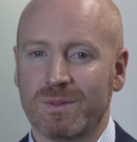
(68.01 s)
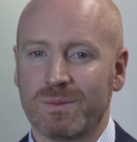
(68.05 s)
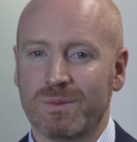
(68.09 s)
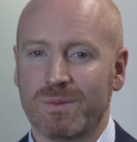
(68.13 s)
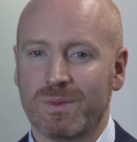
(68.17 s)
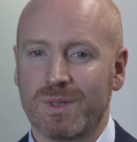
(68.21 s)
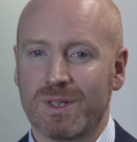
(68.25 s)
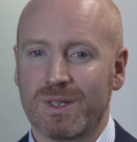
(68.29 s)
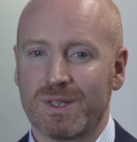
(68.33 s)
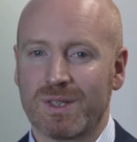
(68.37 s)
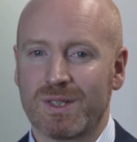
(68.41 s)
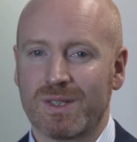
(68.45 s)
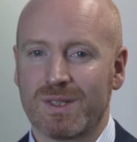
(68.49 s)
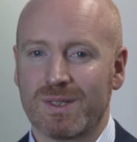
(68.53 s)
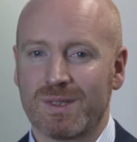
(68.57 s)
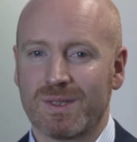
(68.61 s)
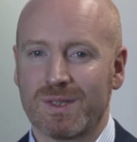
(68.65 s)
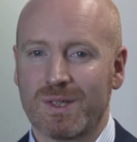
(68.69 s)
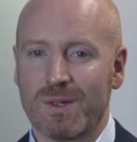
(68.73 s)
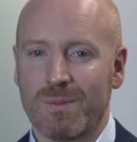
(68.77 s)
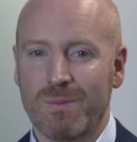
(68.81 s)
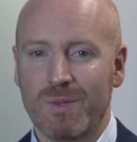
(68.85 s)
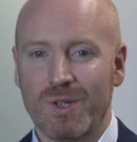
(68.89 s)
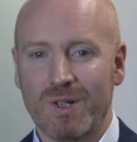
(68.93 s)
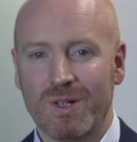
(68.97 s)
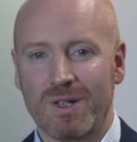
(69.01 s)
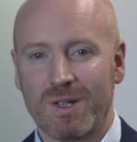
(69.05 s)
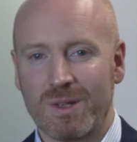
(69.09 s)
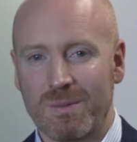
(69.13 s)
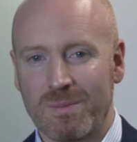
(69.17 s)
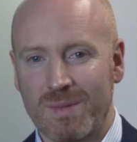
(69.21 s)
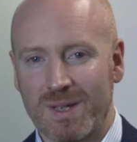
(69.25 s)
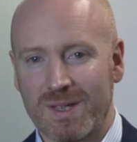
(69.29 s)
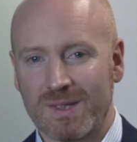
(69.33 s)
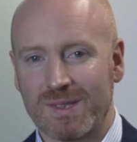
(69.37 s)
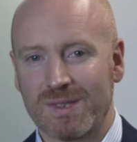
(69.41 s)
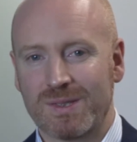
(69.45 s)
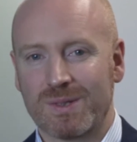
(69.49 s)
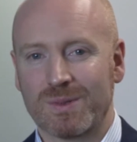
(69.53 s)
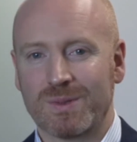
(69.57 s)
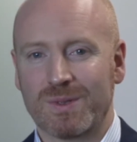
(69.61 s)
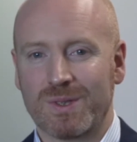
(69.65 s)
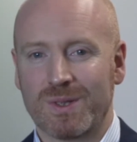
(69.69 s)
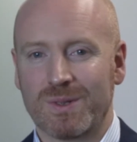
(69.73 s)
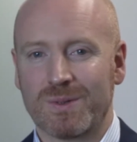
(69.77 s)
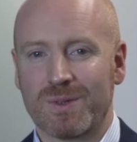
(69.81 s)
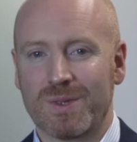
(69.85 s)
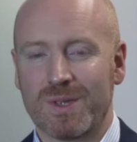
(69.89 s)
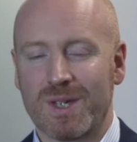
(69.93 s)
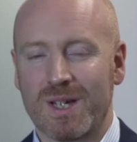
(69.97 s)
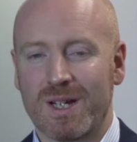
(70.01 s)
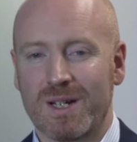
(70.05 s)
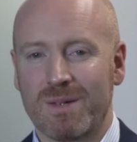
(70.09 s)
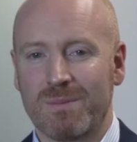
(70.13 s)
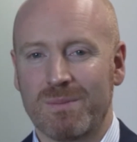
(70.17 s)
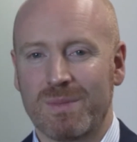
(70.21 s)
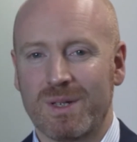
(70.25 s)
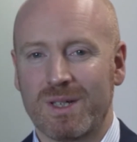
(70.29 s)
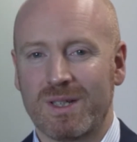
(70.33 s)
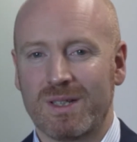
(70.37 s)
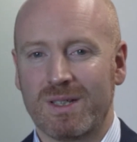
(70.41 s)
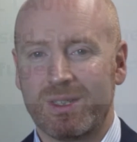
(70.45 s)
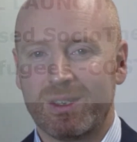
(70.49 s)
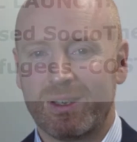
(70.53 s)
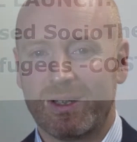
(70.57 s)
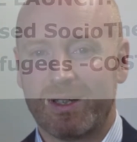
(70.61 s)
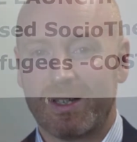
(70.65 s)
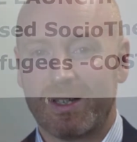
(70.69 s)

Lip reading: which is Community-Based Sociotherapy